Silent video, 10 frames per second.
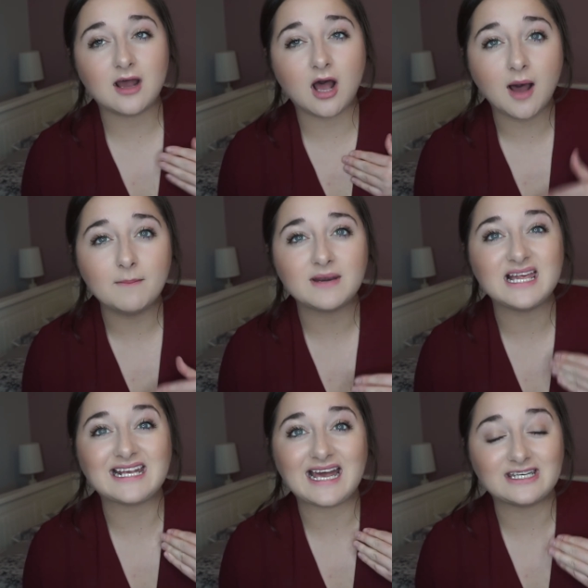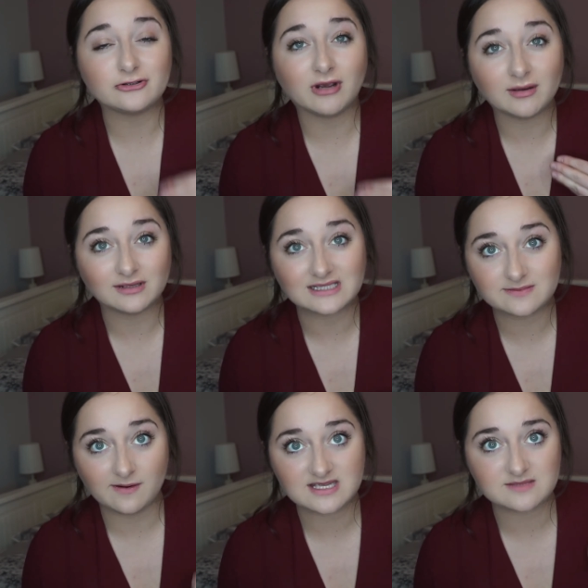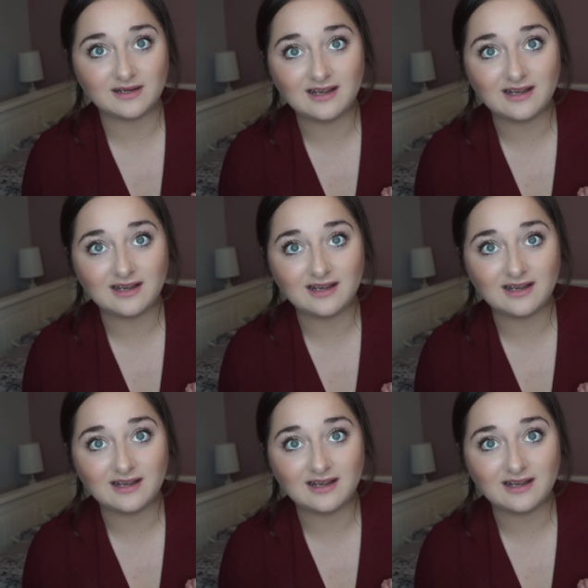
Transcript: humbling and incredible experiences of my